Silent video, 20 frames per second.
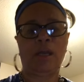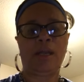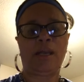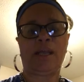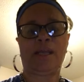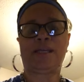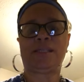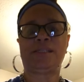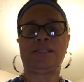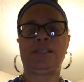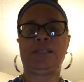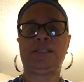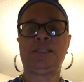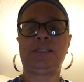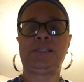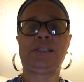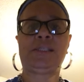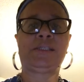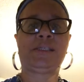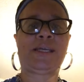Like I said,
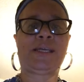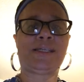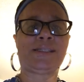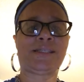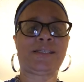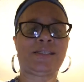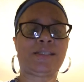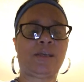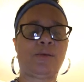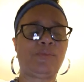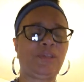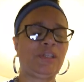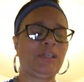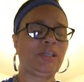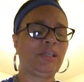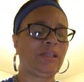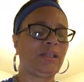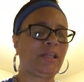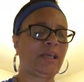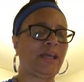this is not something
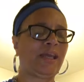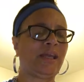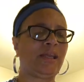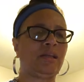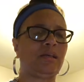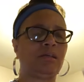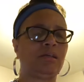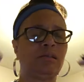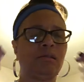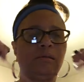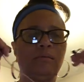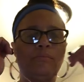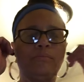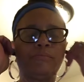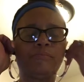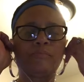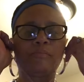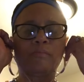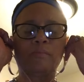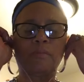that
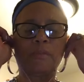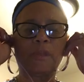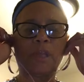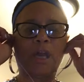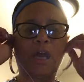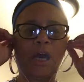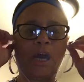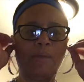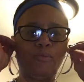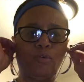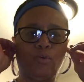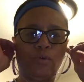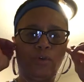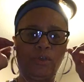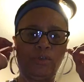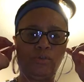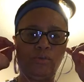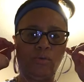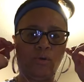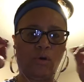I'm going to
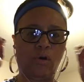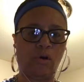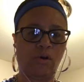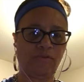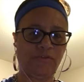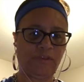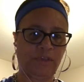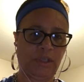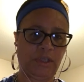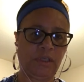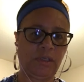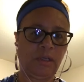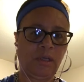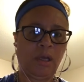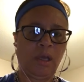do often.